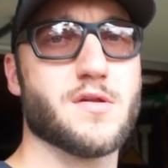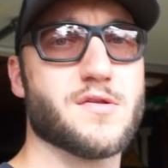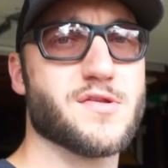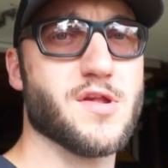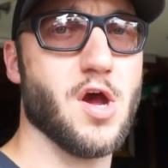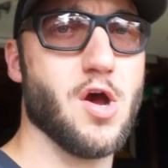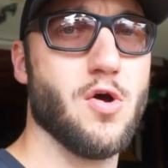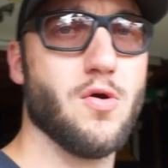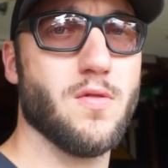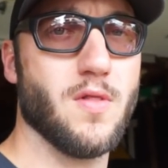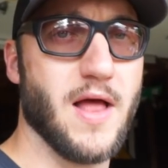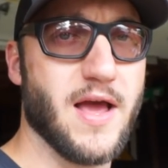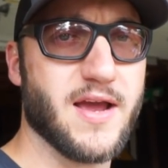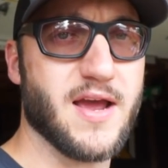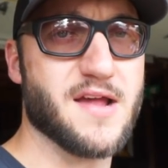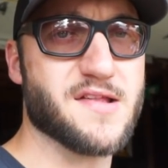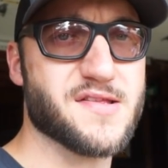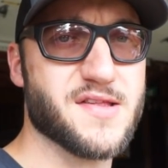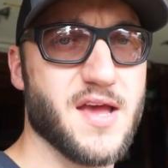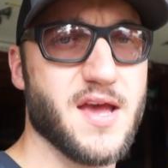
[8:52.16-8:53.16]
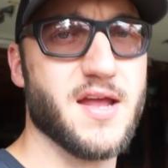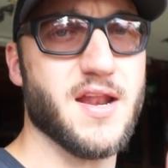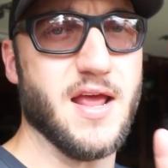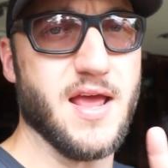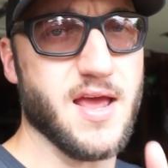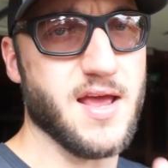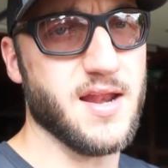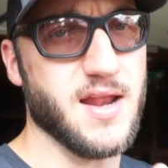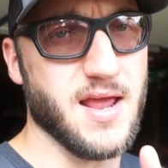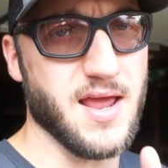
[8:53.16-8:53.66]
So, like I said,
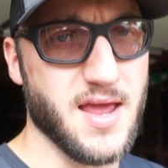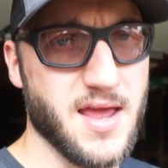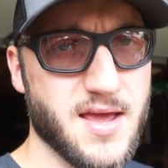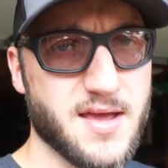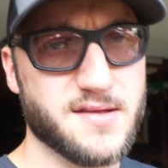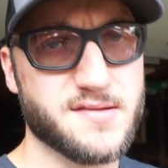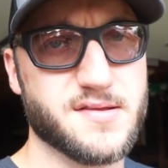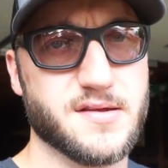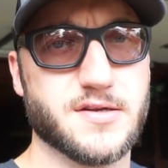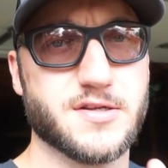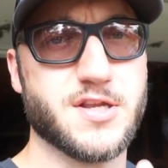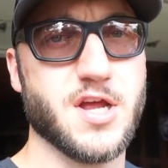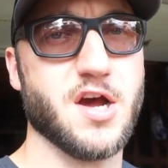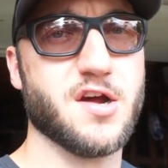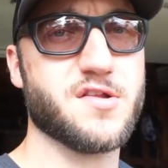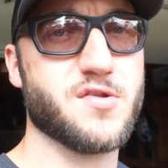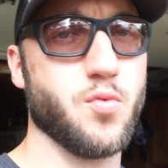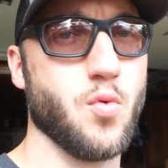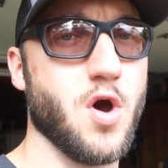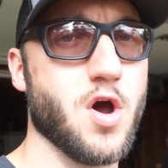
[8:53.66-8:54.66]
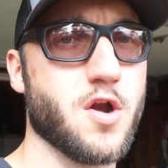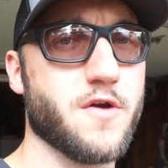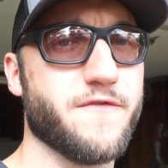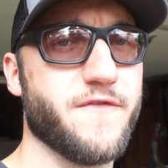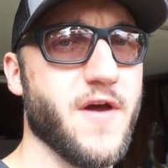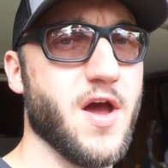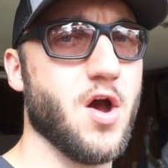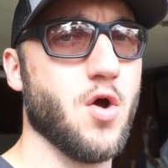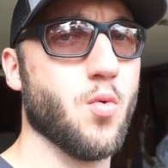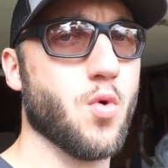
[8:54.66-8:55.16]
it is Ducks
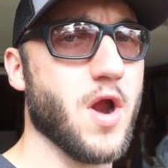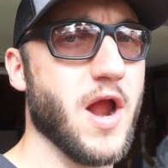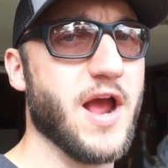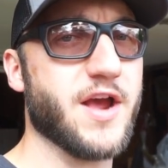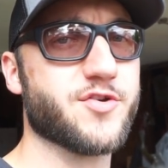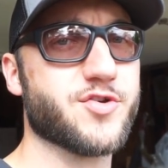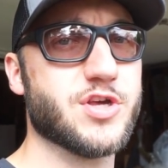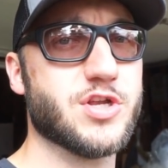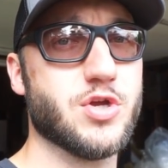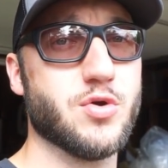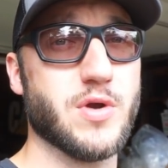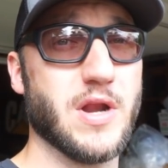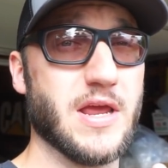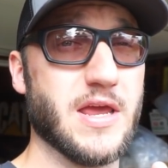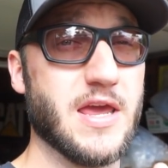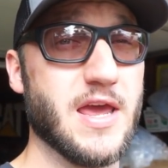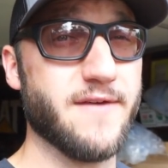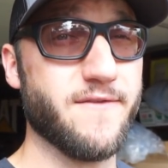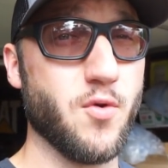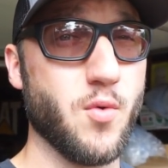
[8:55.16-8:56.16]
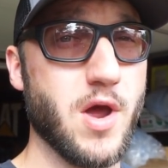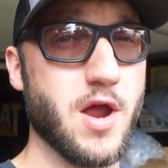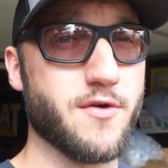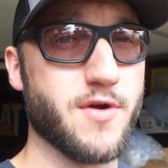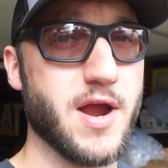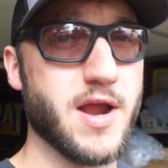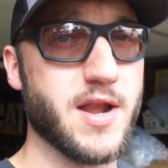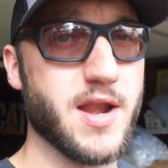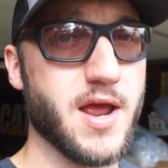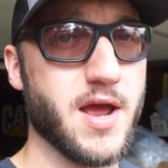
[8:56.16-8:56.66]
Waterfowl. We're actually doing a giveaway
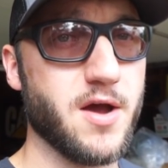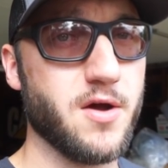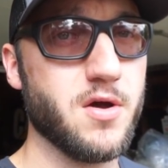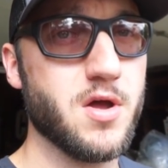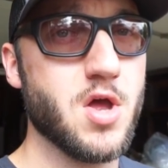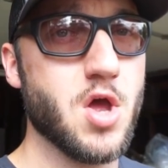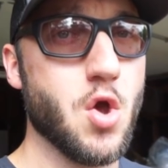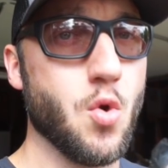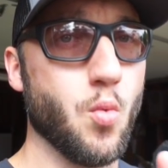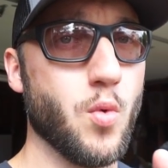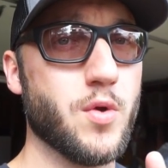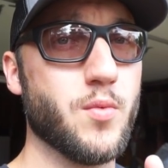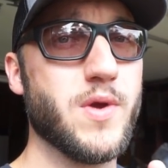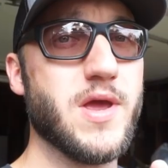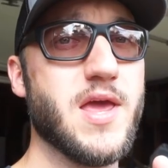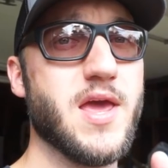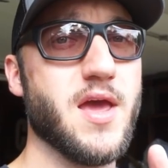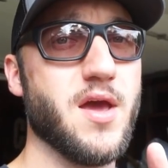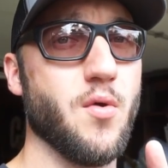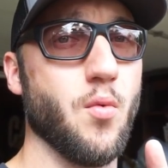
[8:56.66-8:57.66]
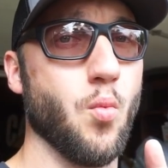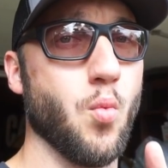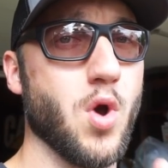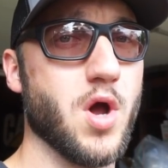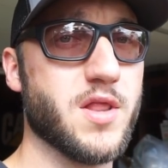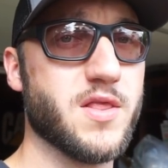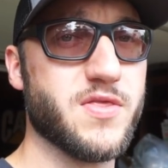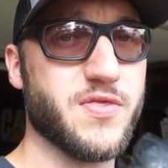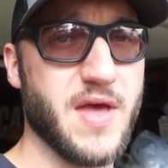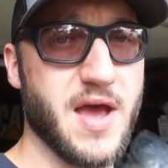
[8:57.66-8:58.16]
right now. When we hit
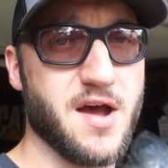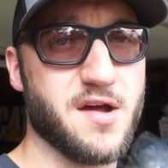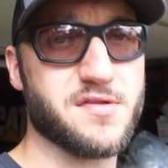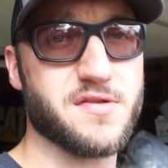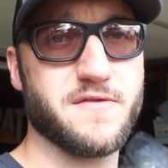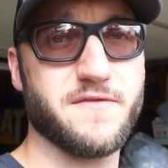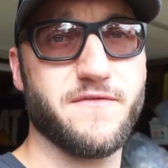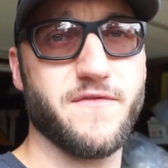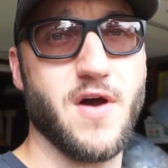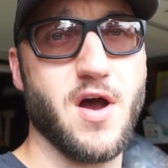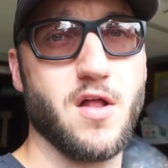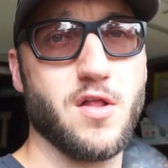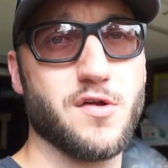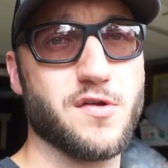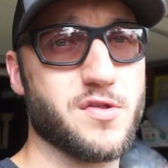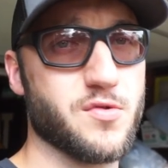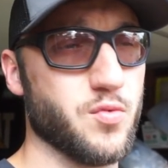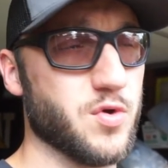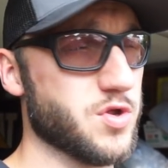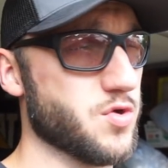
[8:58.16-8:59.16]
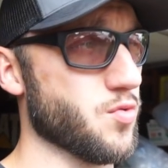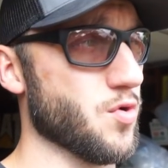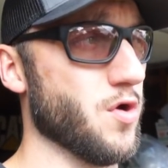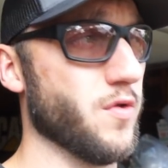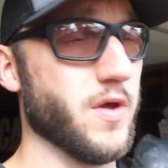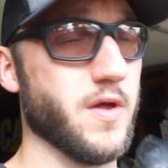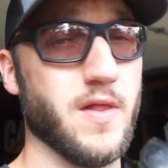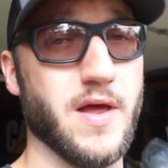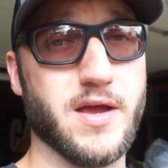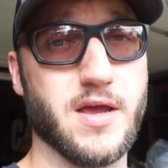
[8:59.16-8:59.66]
1,000 follows, which we're
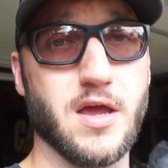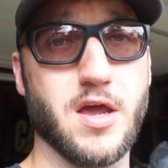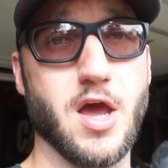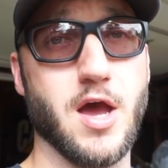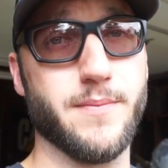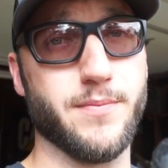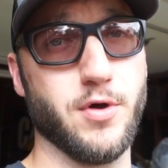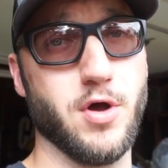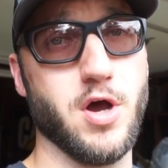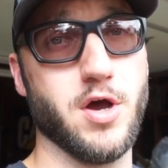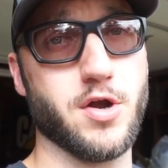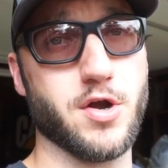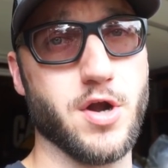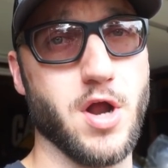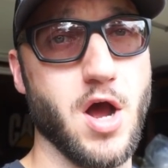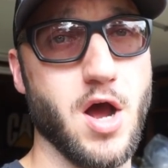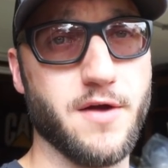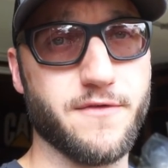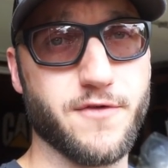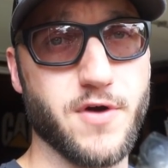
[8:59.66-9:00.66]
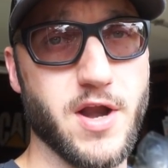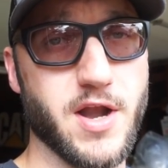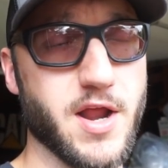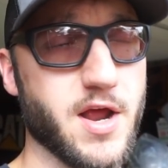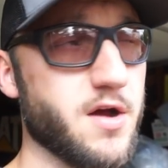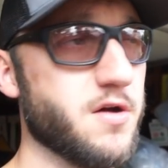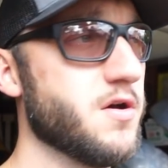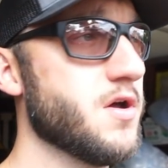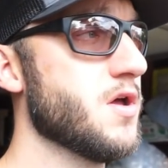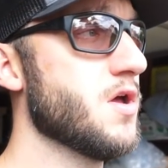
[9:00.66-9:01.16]
only like a couple hundred off right
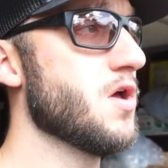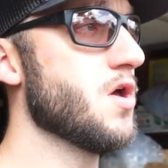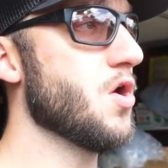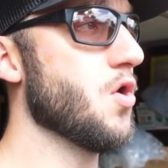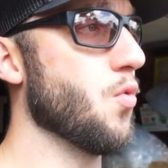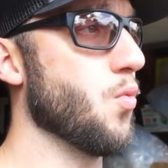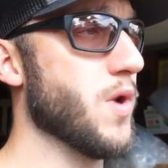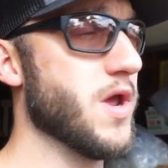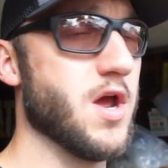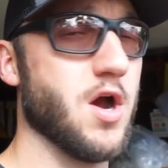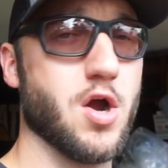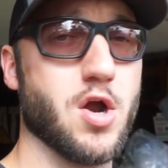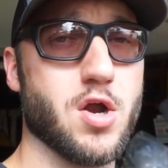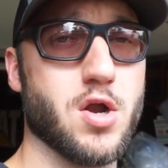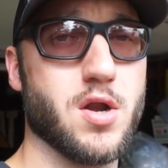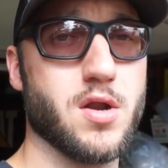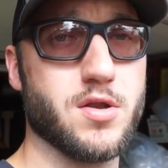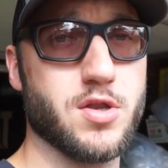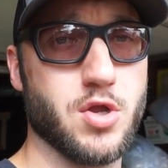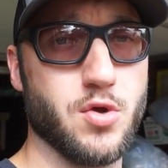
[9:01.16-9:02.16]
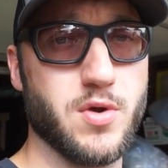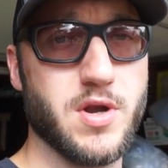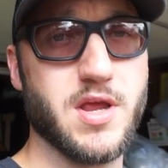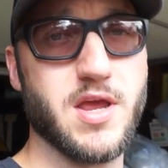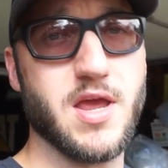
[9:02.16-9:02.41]
now, we are doing a